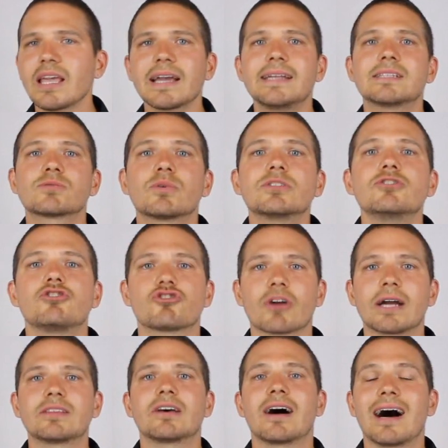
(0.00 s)
And it's when you
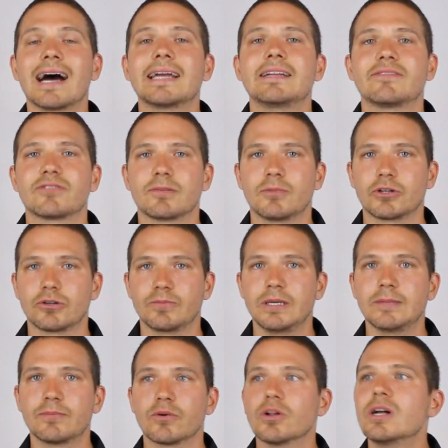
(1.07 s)
try to hide it from other
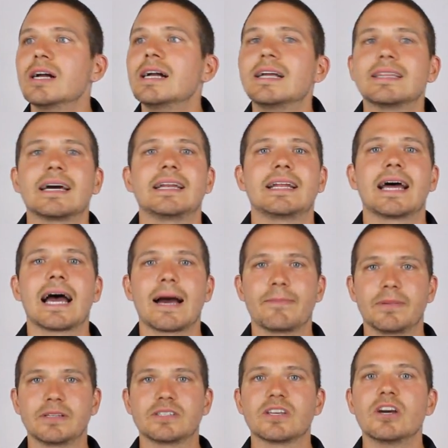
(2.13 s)
people that it
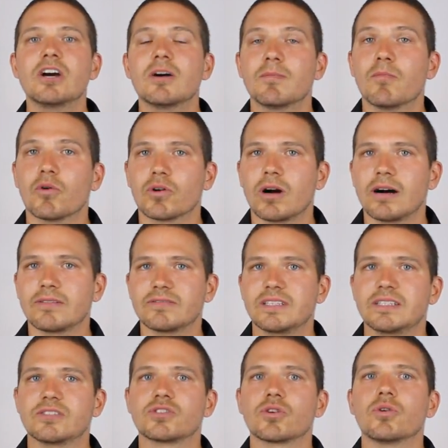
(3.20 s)
happens more
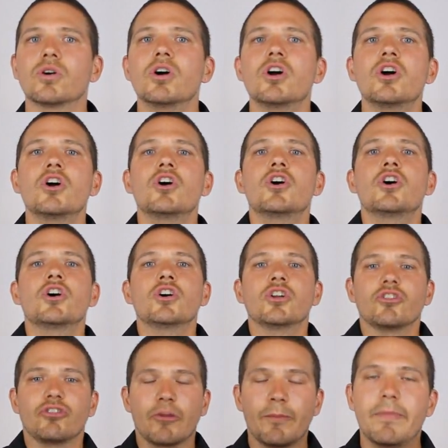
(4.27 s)
often. So
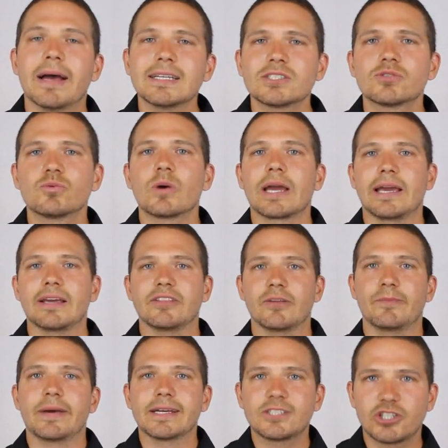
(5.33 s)
the
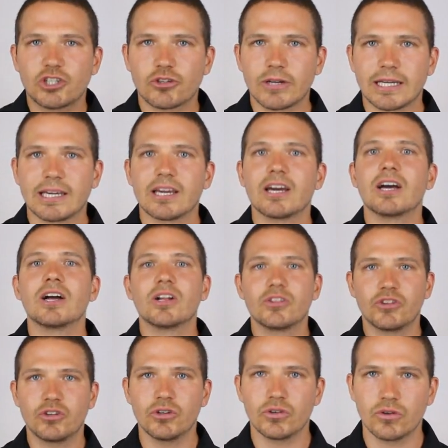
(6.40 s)
best trick
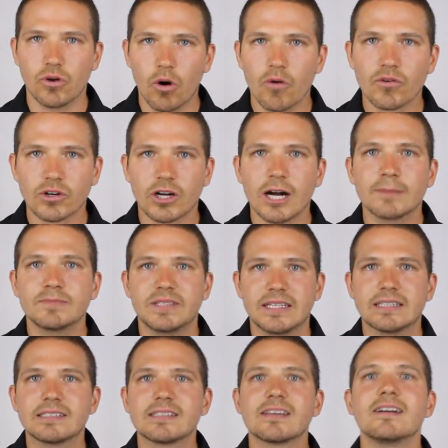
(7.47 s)
to overcome
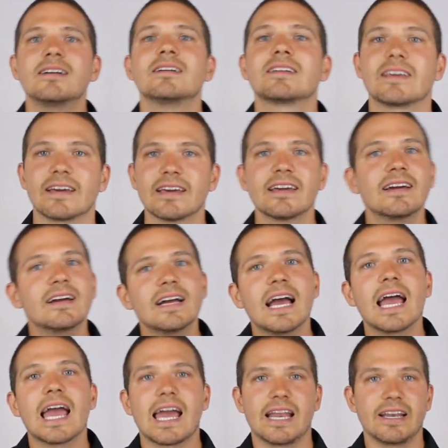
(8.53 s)
this, okay,
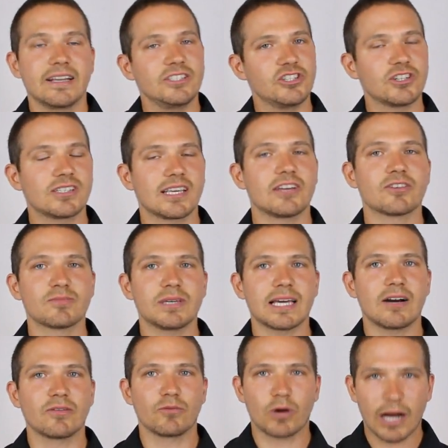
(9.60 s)
and just hear me
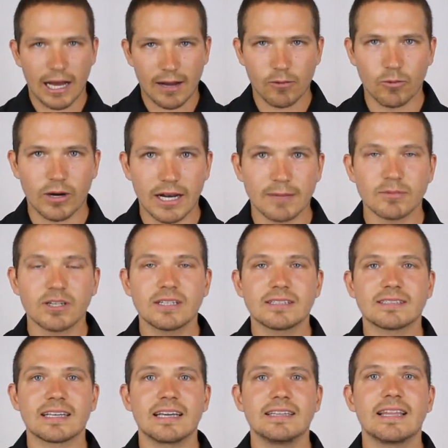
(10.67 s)
out, what I'm going to
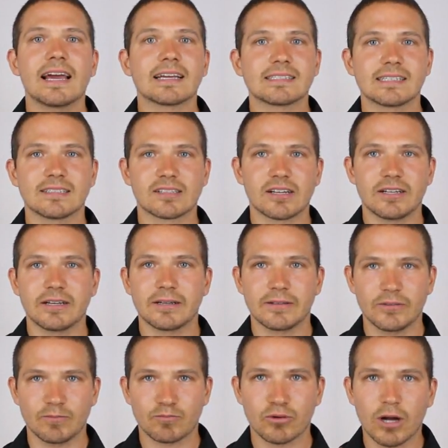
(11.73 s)
say next is going
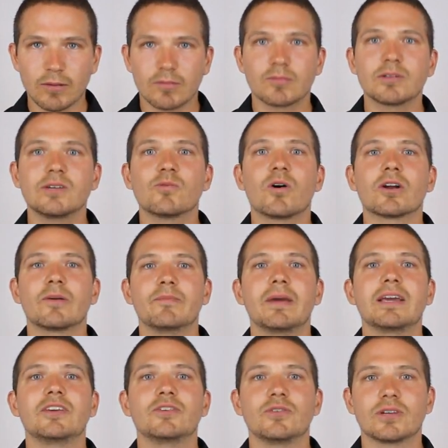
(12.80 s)
to probably want to
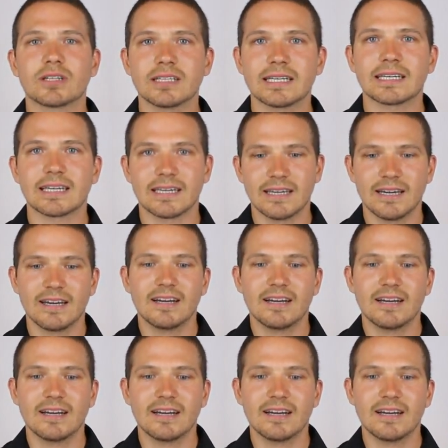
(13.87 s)
make you click